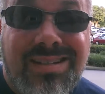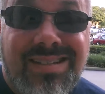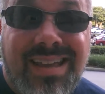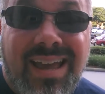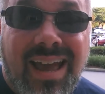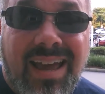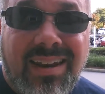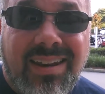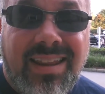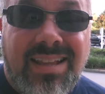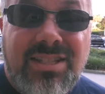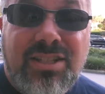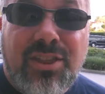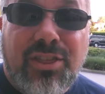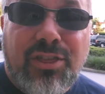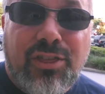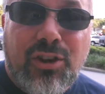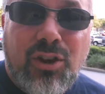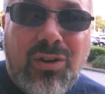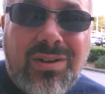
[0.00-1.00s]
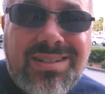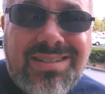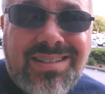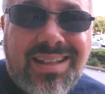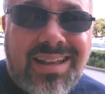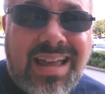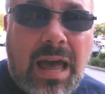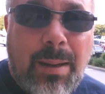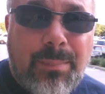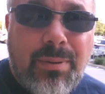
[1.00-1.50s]
it's Ken. It's Thursday.
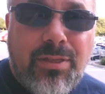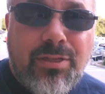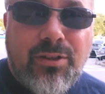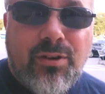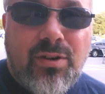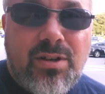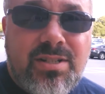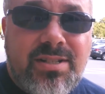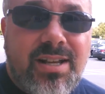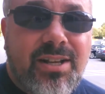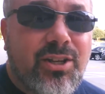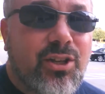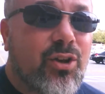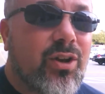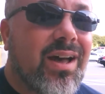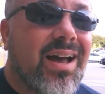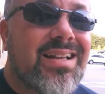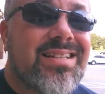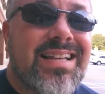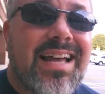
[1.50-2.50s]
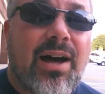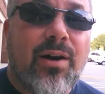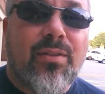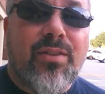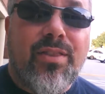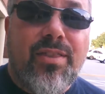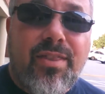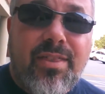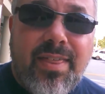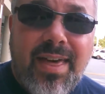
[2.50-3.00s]
Happy Thursday to you guys out
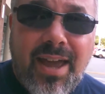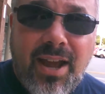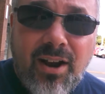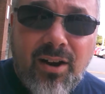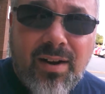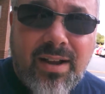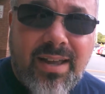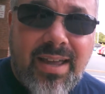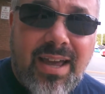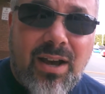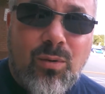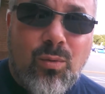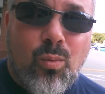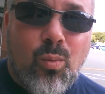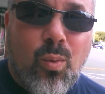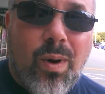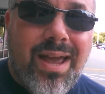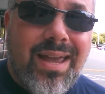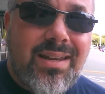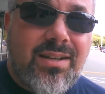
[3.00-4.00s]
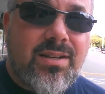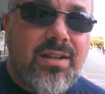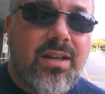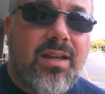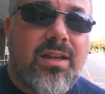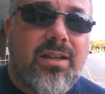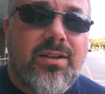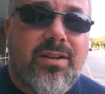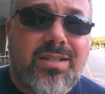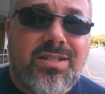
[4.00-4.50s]
there. I can't wait
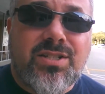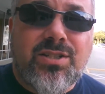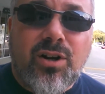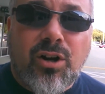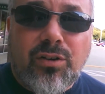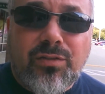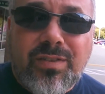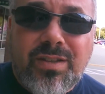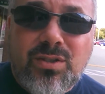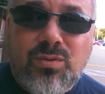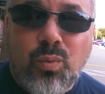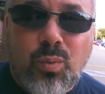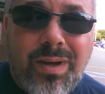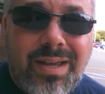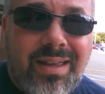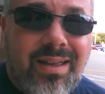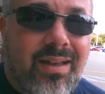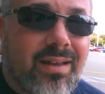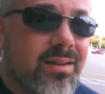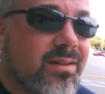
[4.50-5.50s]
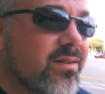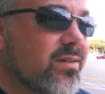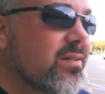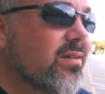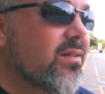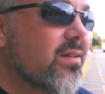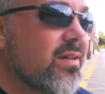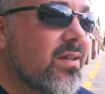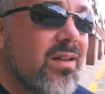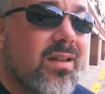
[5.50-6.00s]
to start this weekend.
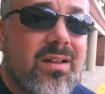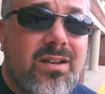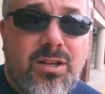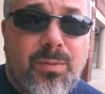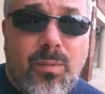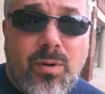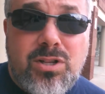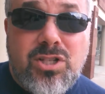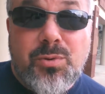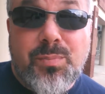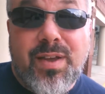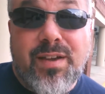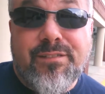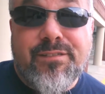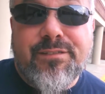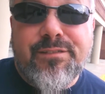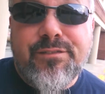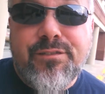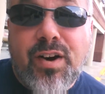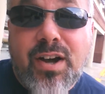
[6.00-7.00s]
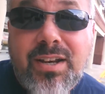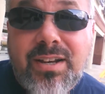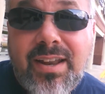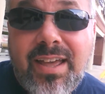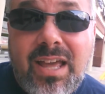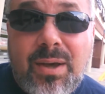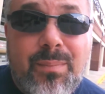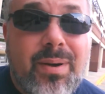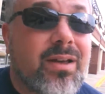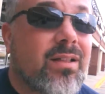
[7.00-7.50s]
Tomorrow's going to be a fun
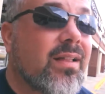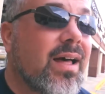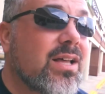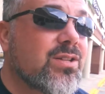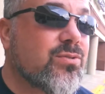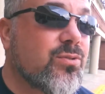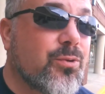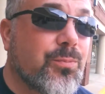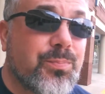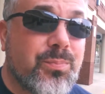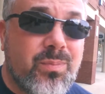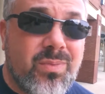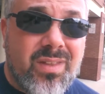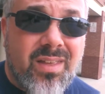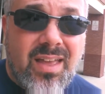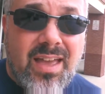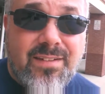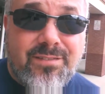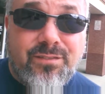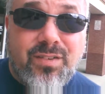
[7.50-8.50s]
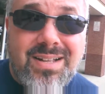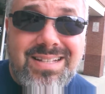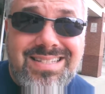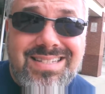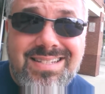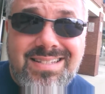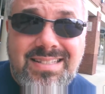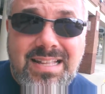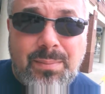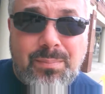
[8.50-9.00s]
day in my classroom, a fun
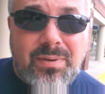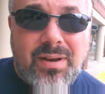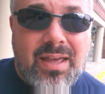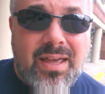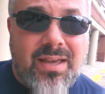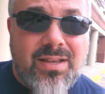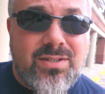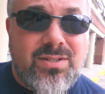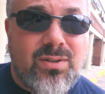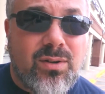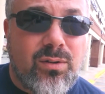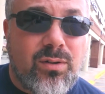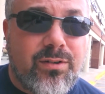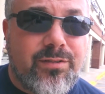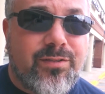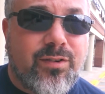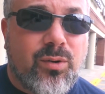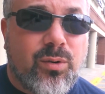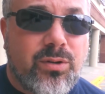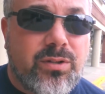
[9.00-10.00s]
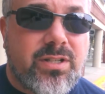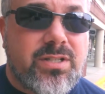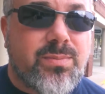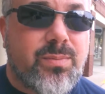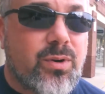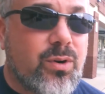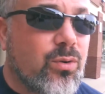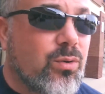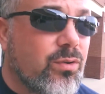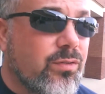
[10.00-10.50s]
STEM day, so look forward to
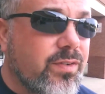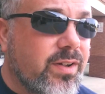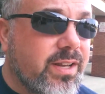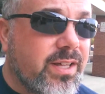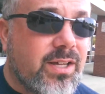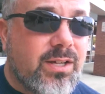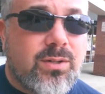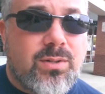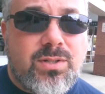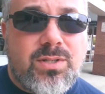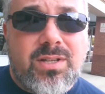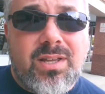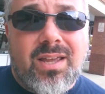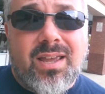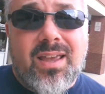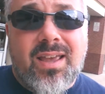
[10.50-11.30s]
some cool videos